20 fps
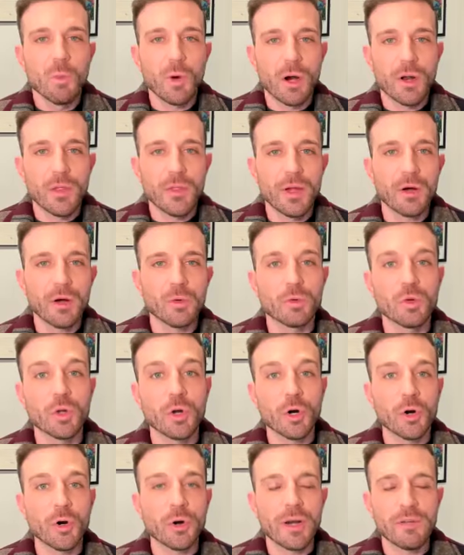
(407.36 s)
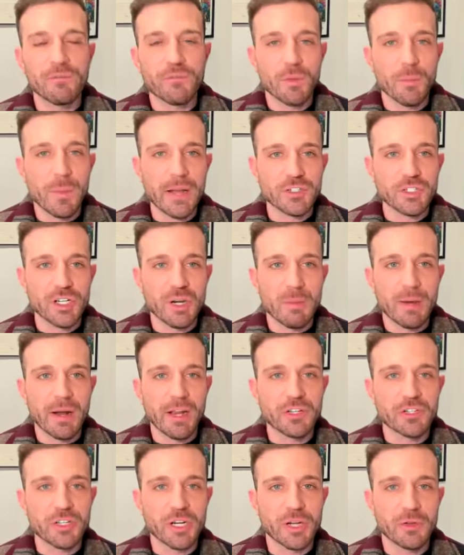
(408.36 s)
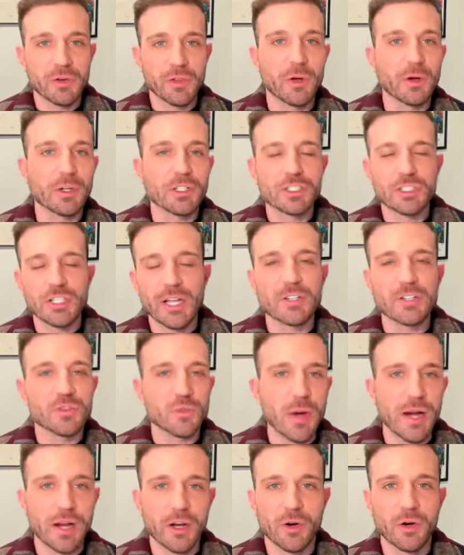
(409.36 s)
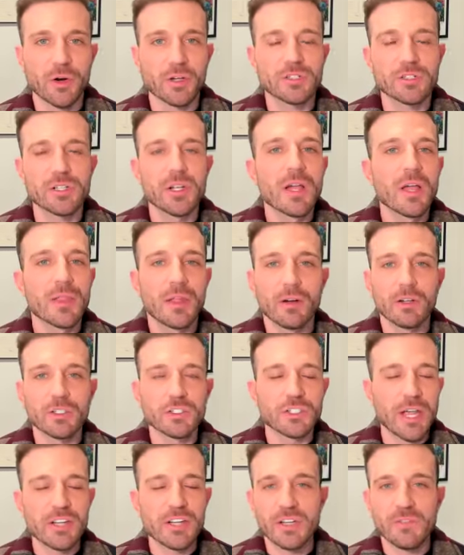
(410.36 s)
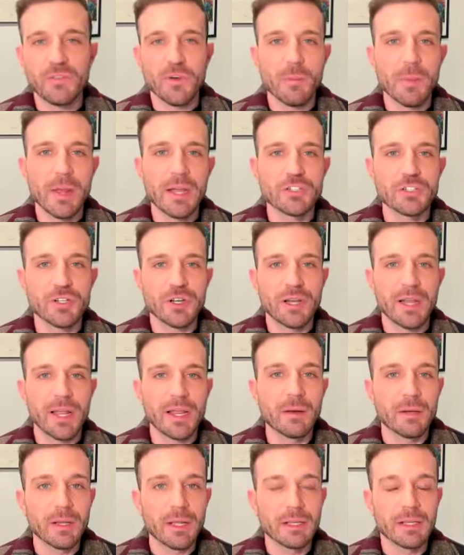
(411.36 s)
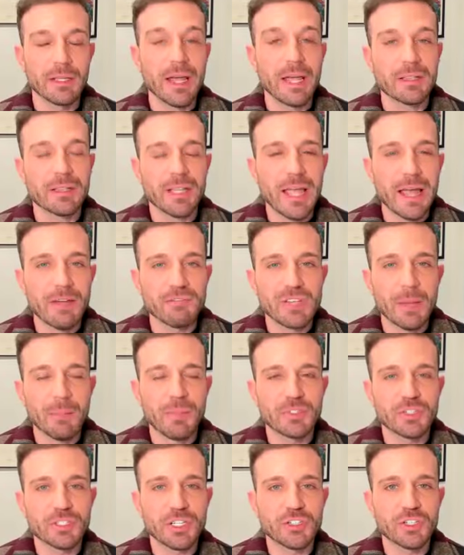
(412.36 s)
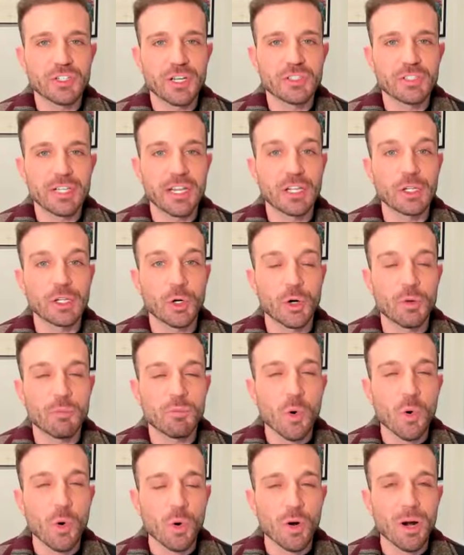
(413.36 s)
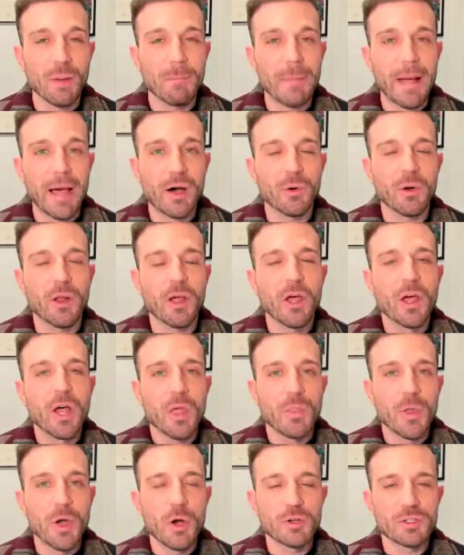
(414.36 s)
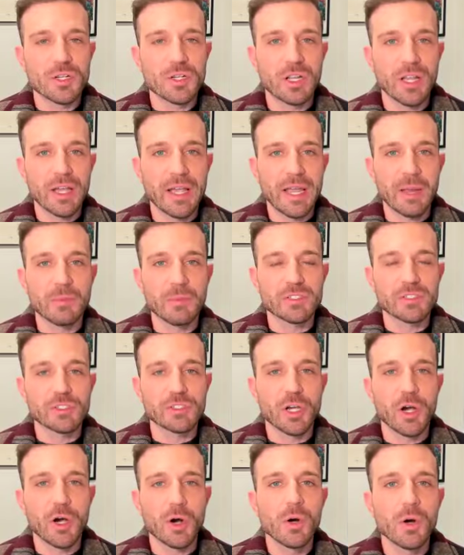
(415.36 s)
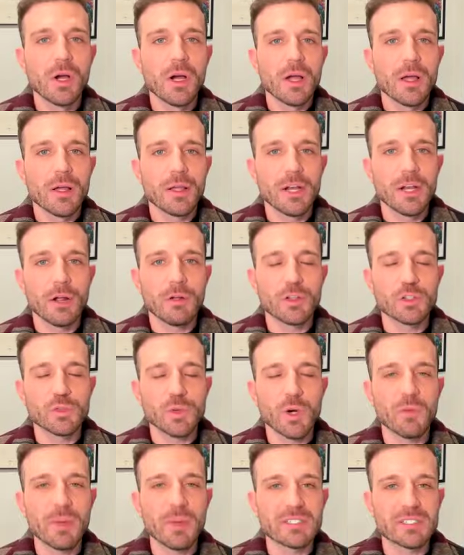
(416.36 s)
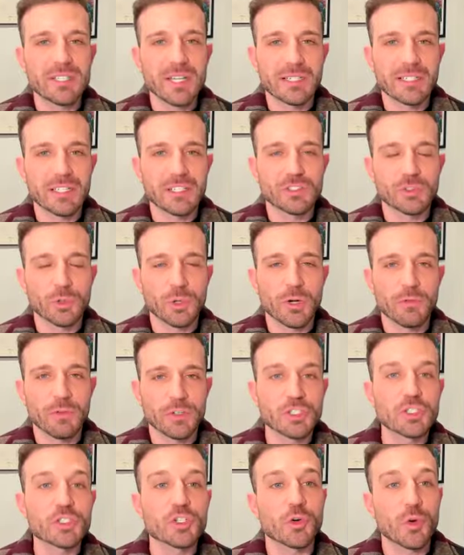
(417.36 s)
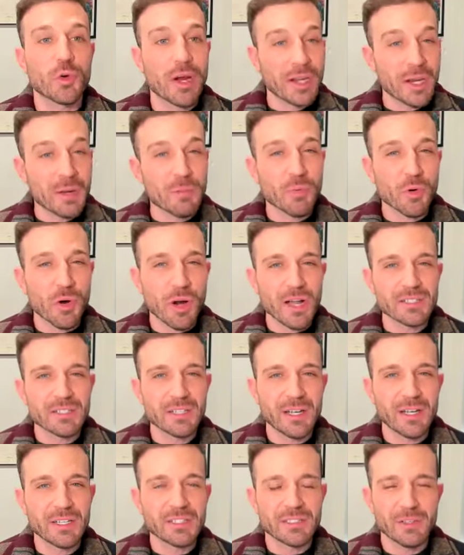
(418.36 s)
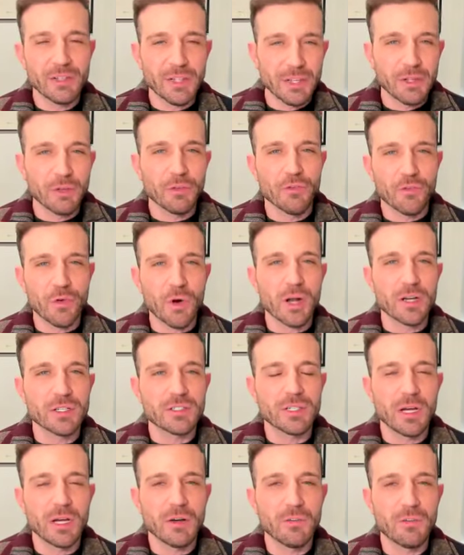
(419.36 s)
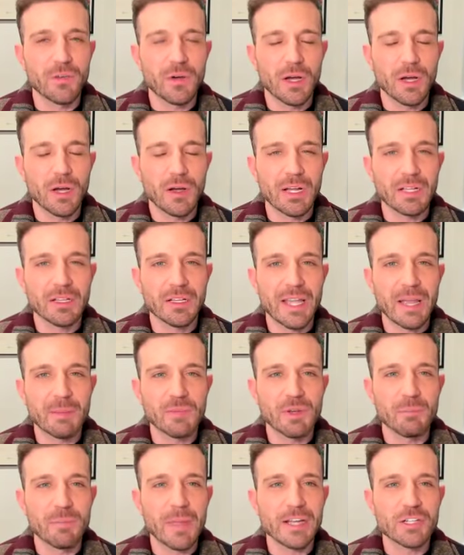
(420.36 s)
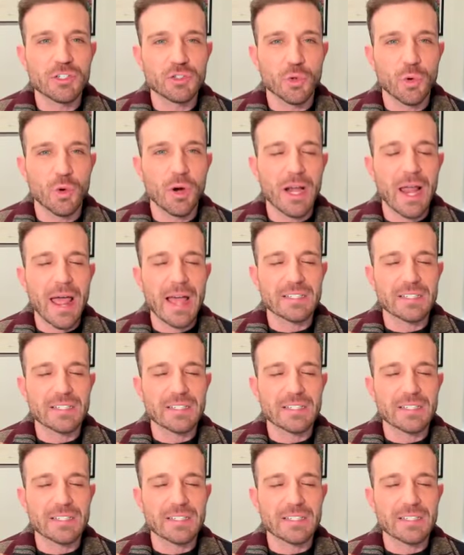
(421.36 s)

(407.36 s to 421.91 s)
where they'll learn information about each other, they'll exchange records, they'll exchange information, and likely have depositions and learn more about those claims. So the 12B6 is sort of a screening process in the front of a claim to make sure it